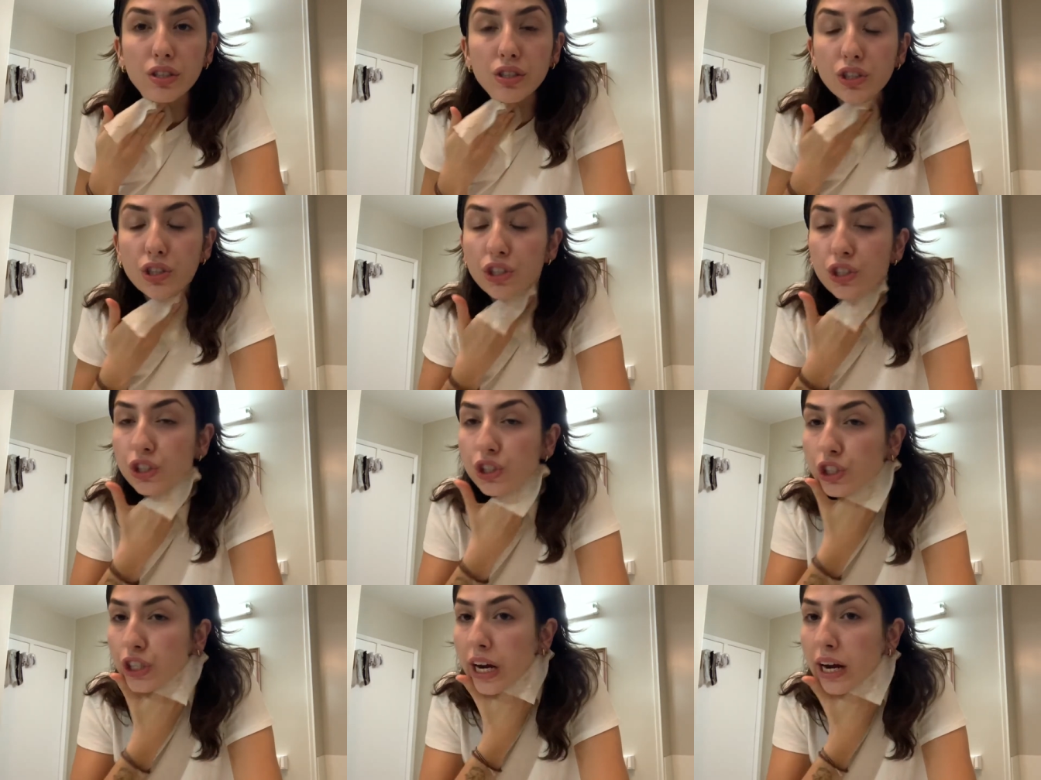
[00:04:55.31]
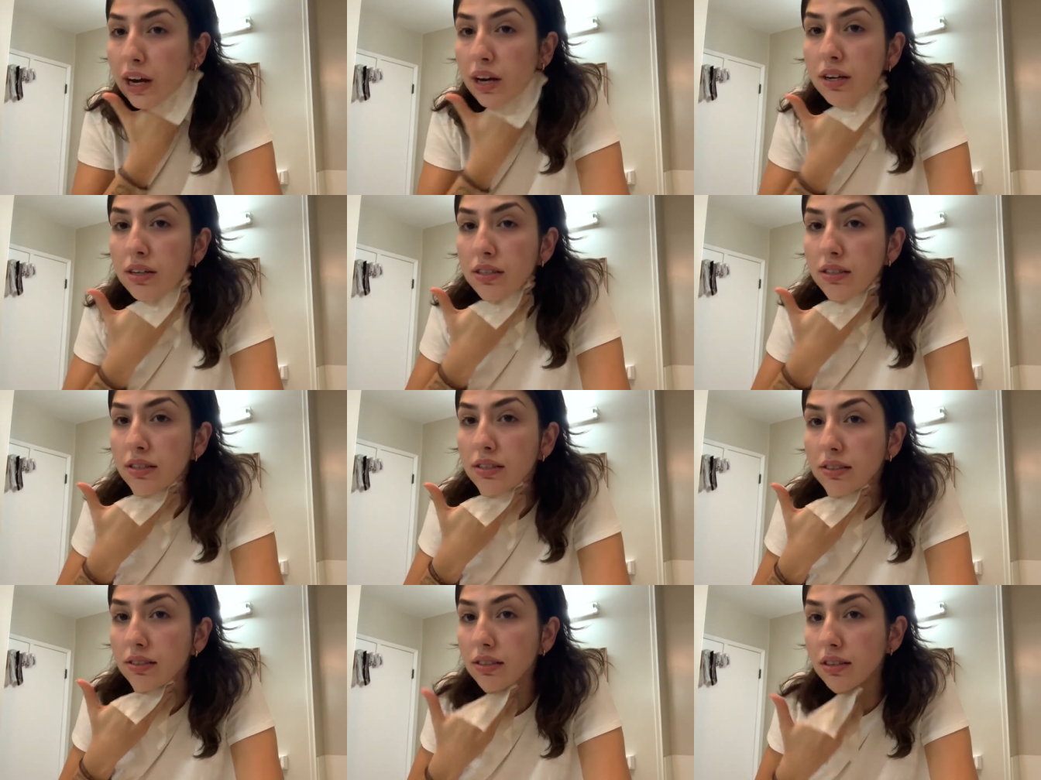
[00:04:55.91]

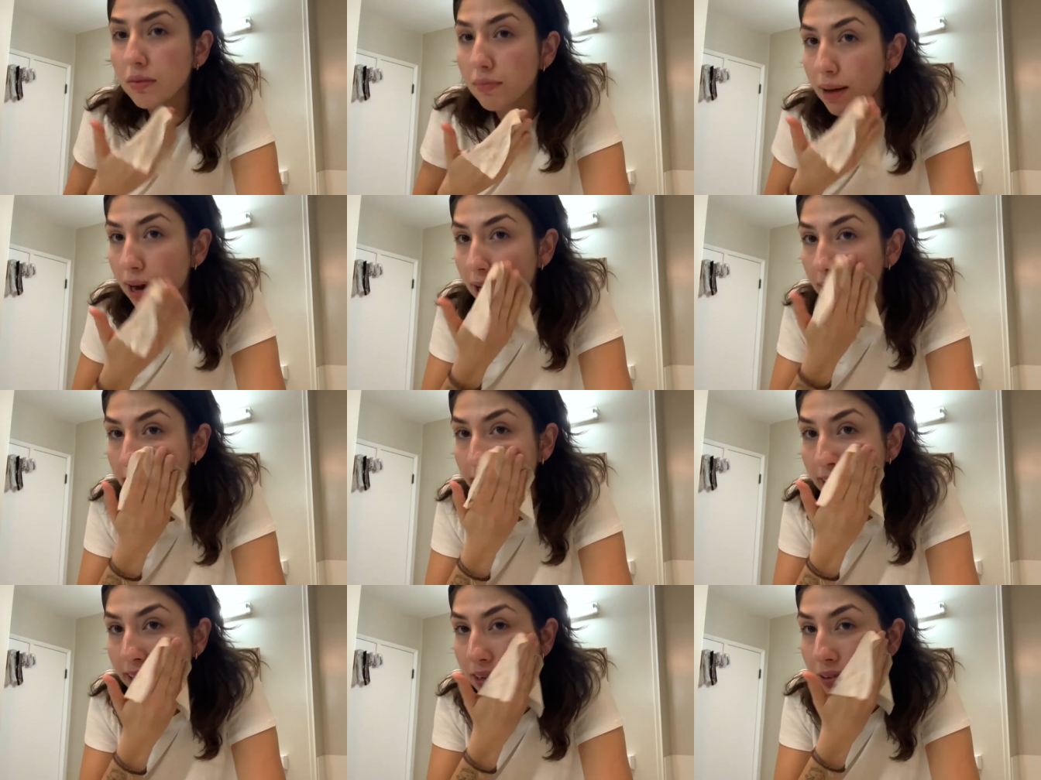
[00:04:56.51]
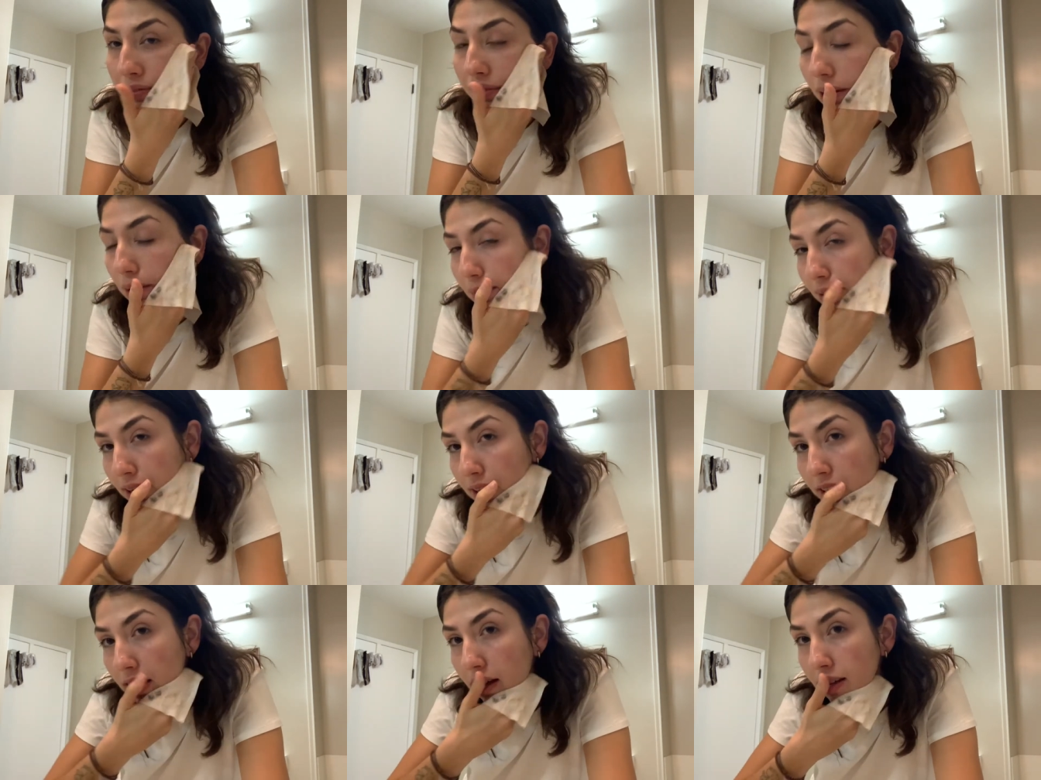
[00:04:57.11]
shared about it, if that
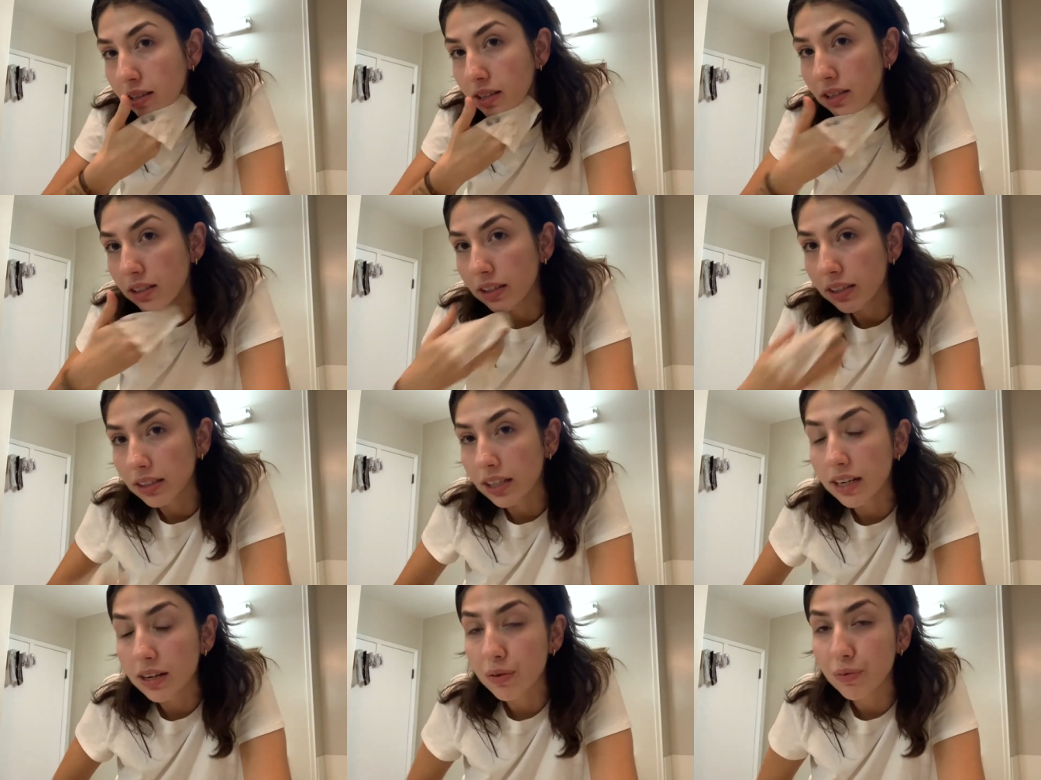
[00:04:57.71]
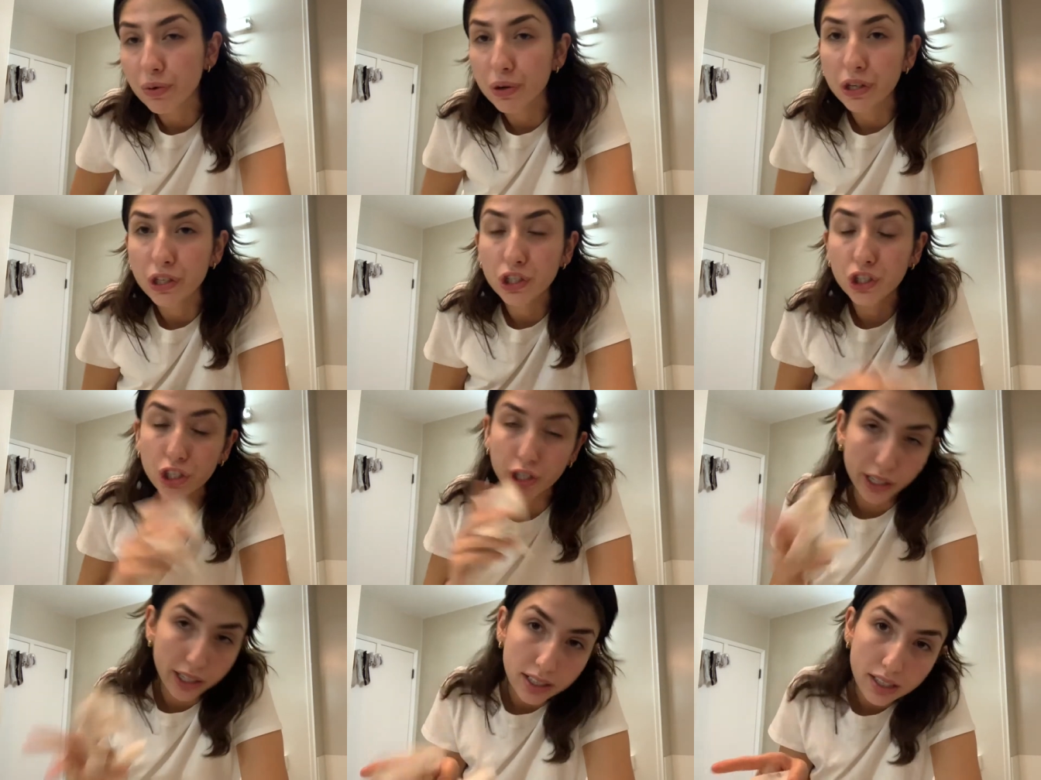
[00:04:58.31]
makes sense, because I didn't want to
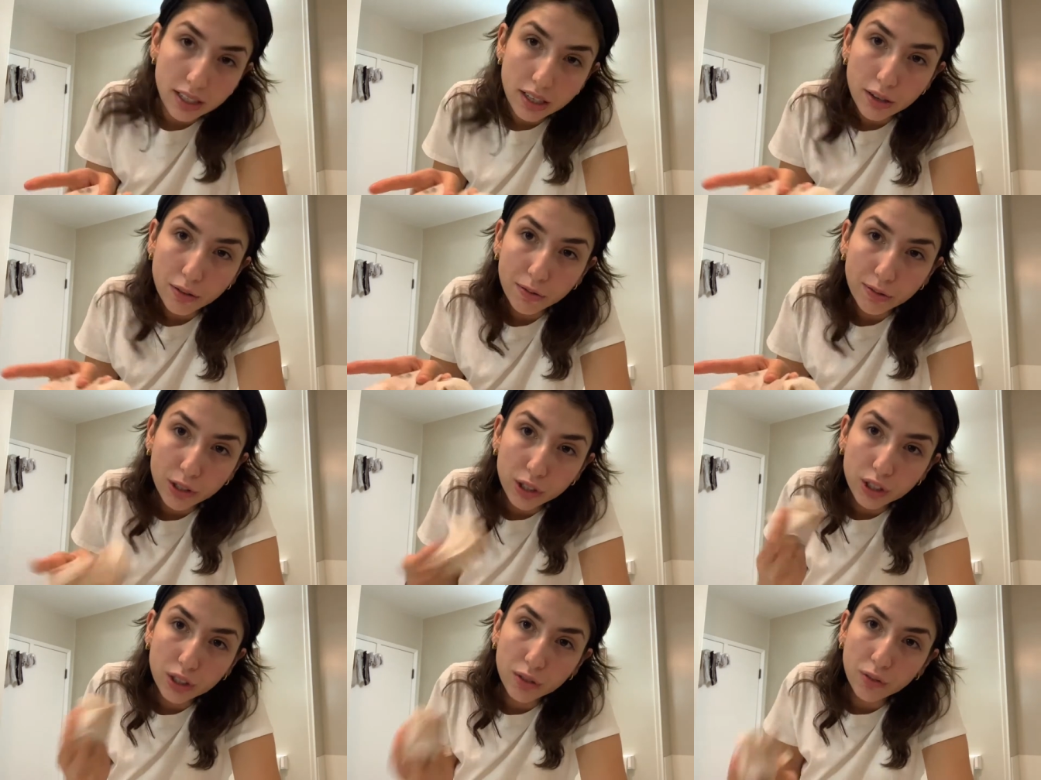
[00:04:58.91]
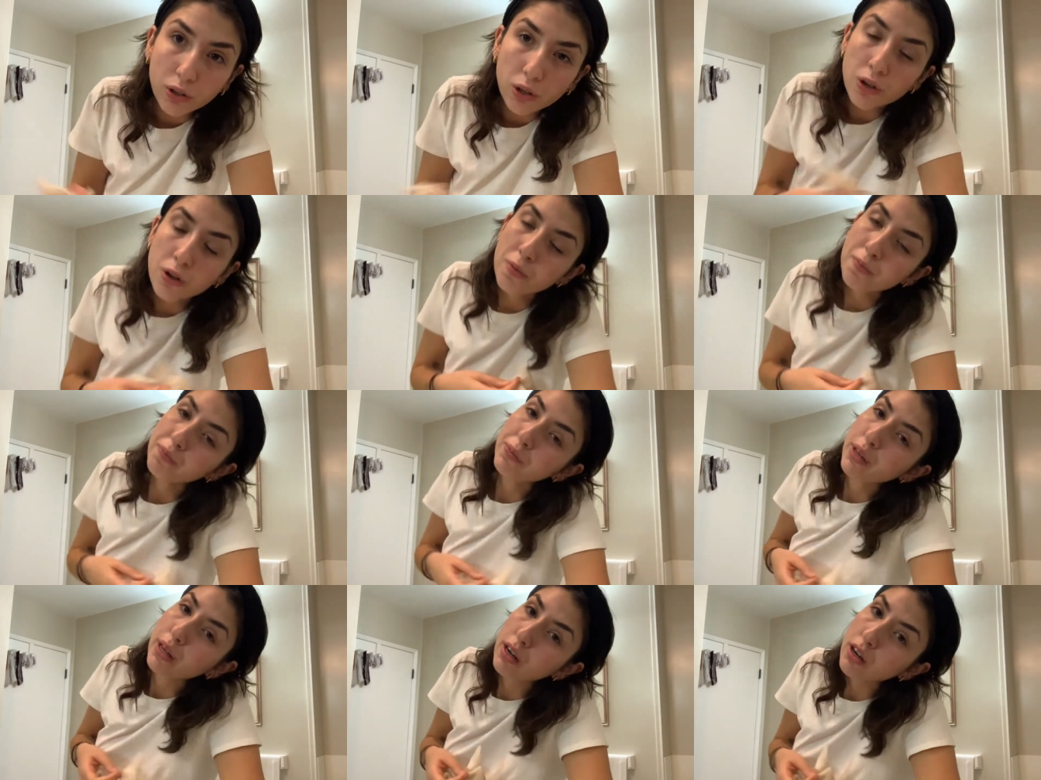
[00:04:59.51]
jinx it, first of
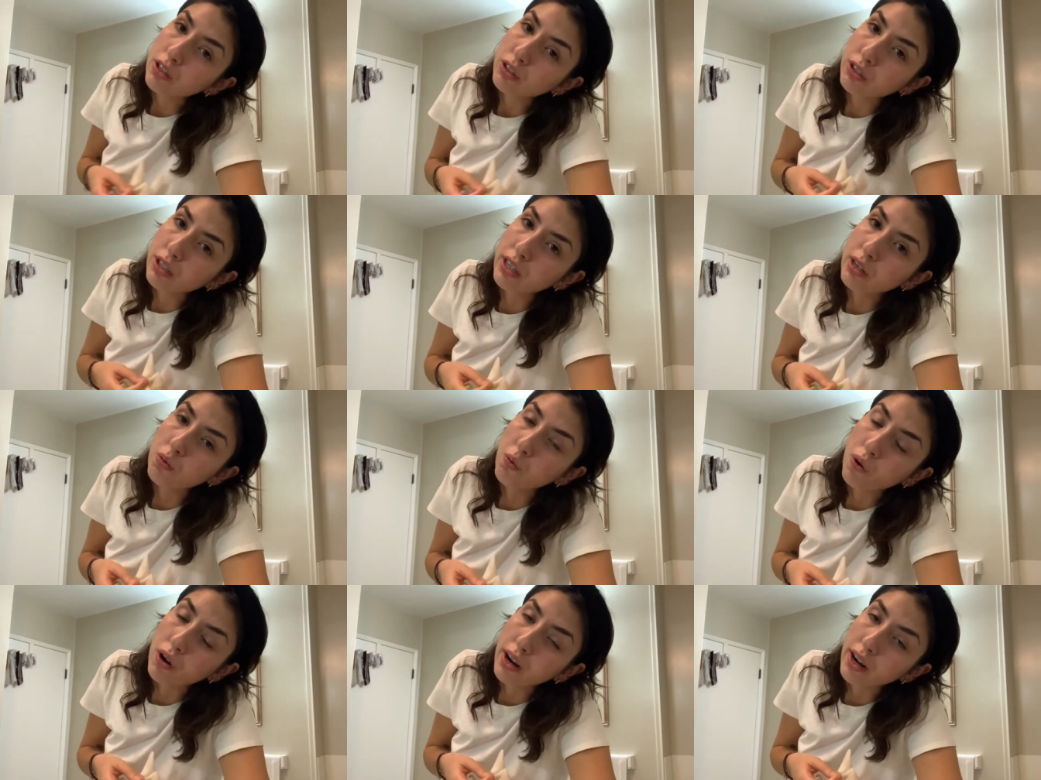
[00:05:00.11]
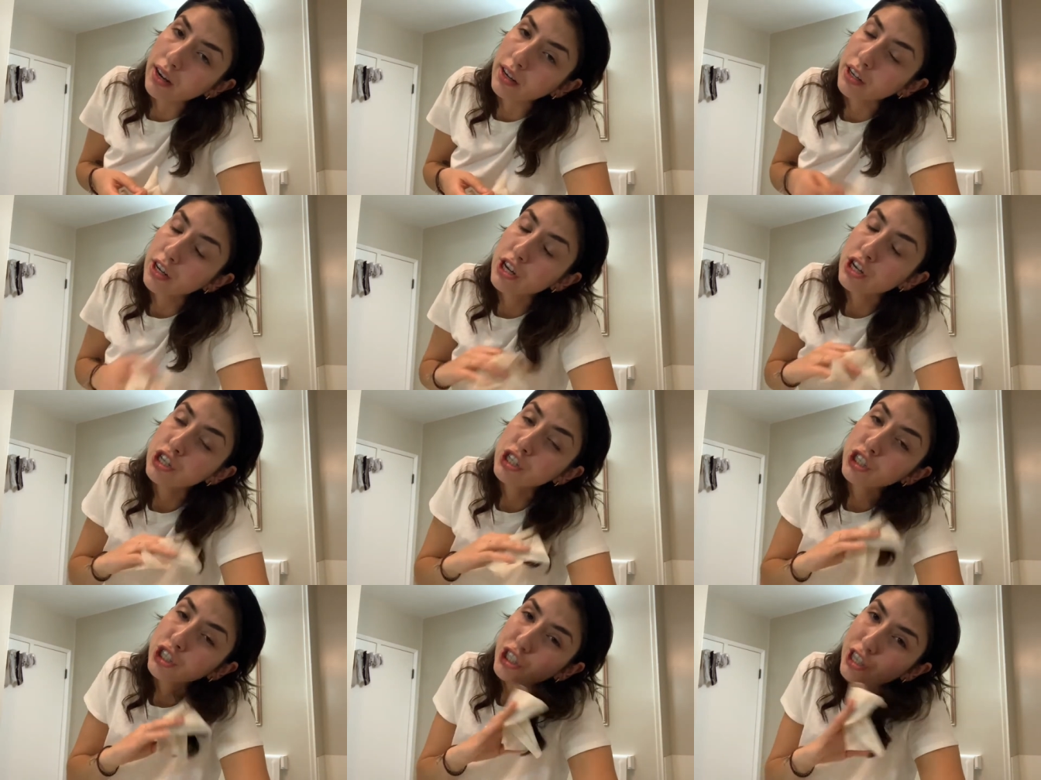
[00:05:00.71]
all, and also didn't want to
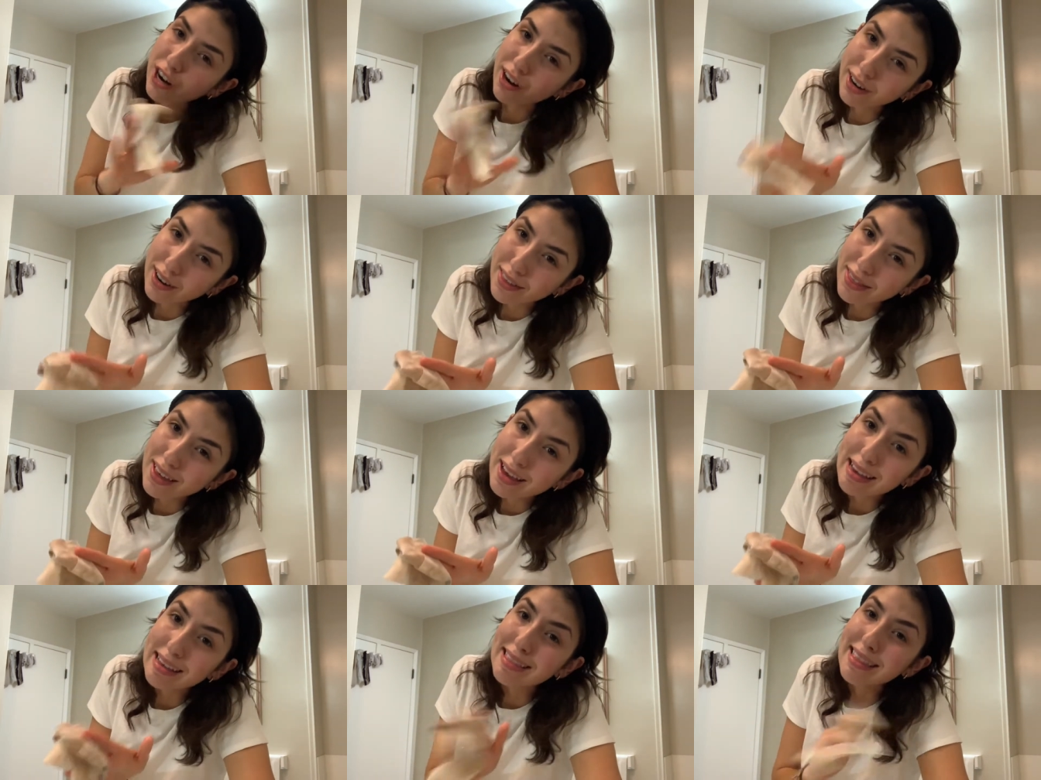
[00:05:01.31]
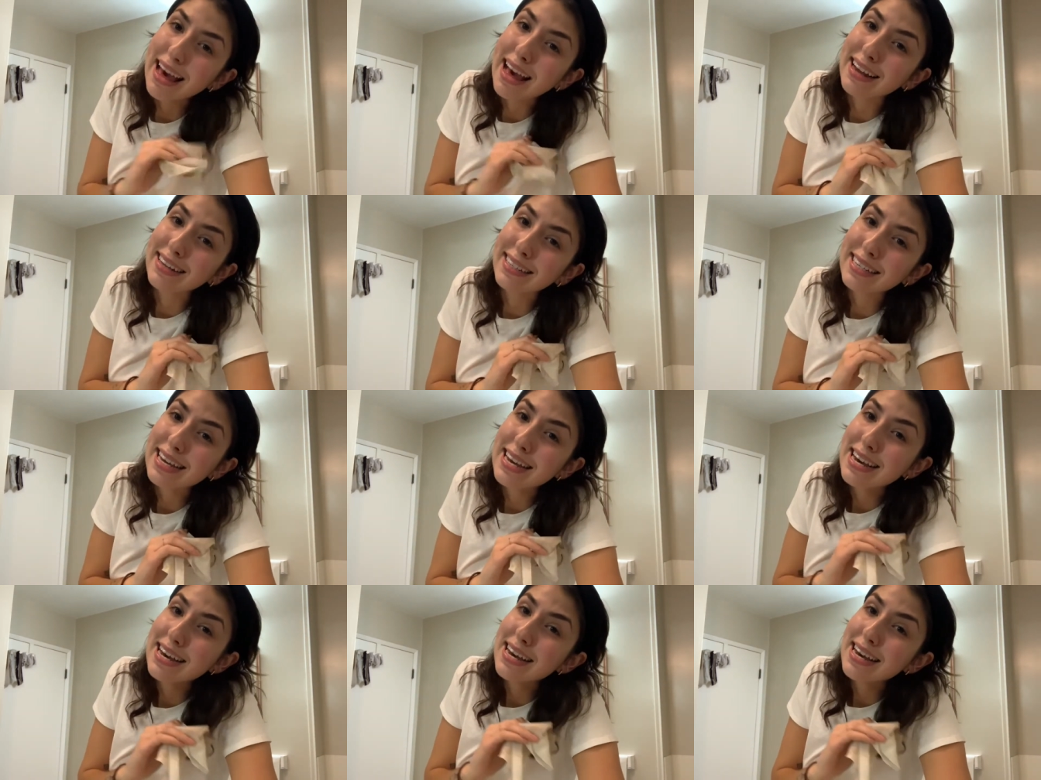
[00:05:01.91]
share anything that